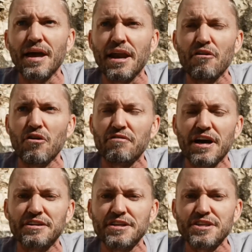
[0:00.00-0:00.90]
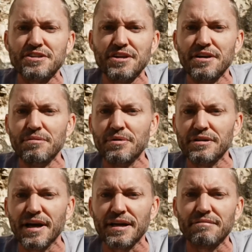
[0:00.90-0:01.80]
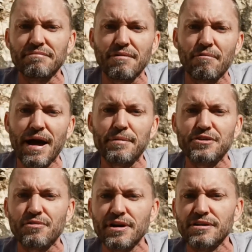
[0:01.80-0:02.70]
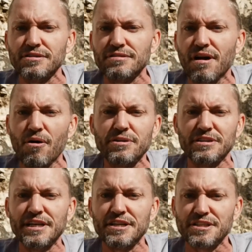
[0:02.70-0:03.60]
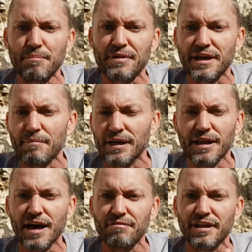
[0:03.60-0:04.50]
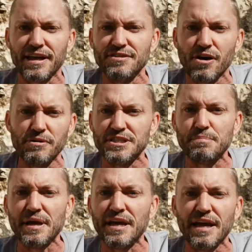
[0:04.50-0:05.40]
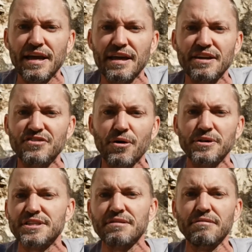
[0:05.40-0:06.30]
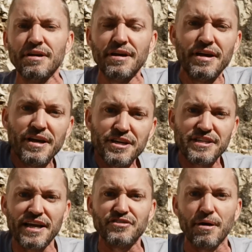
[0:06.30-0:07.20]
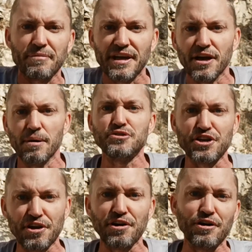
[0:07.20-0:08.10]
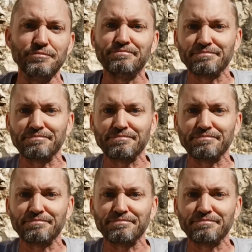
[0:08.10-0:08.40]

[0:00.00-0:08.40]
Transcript: and I don't know if God does this to you, but like rabbit trails always lead to something in my life. Like He's always speaking, and He's always saying something obscure.